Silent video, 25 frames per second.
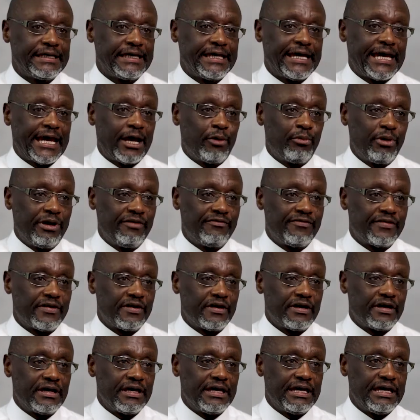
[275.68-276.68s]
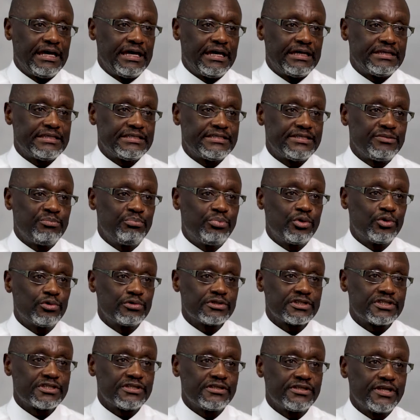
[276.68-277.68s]
However, it's
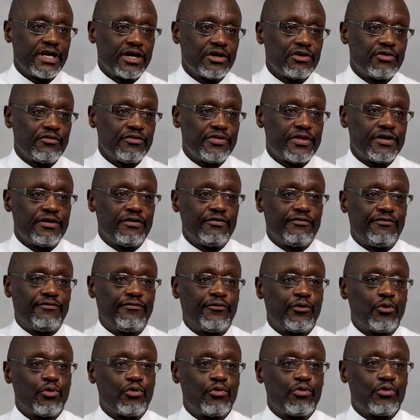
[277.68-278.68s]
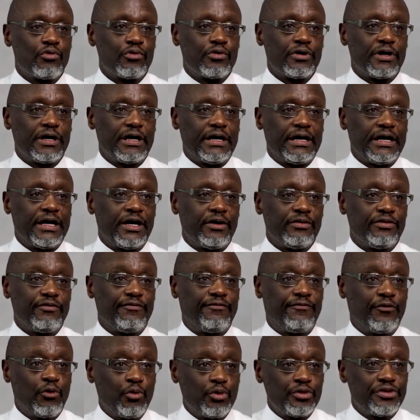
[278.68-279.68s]
important to note that for the
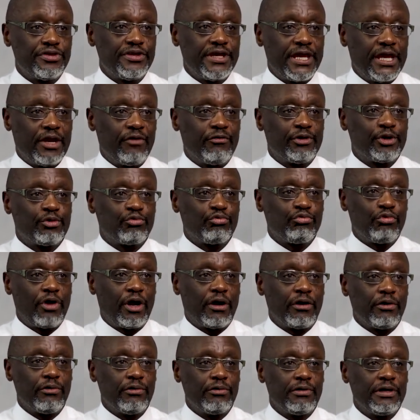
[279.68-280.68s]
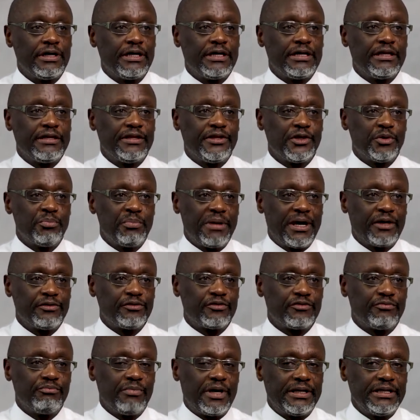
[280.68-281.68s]
fourth year in a row, the amount
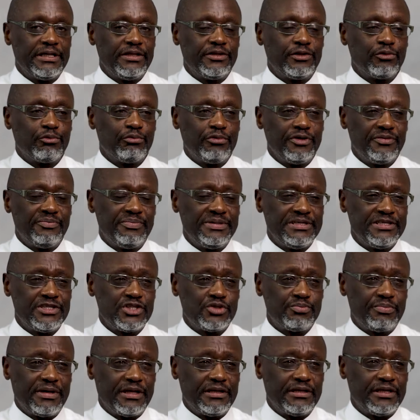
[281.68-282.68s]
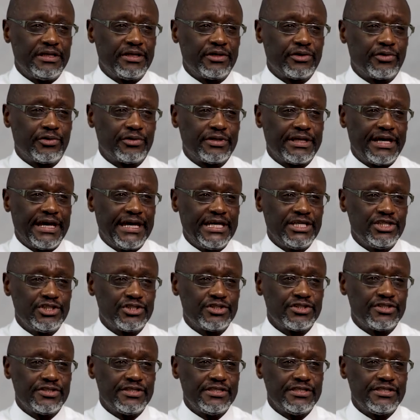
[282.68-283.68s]
of money that we've been spending on
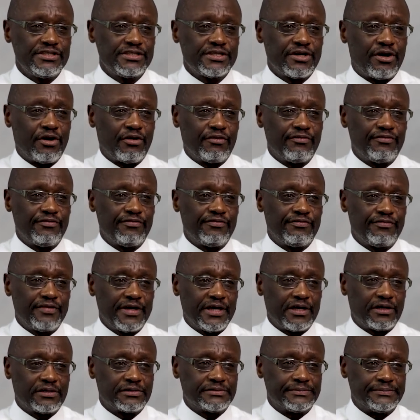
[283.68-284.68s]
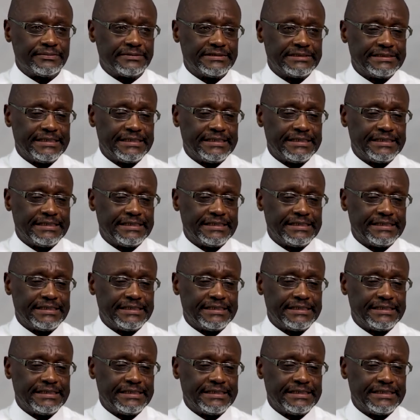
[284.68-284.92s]
agency staff fell.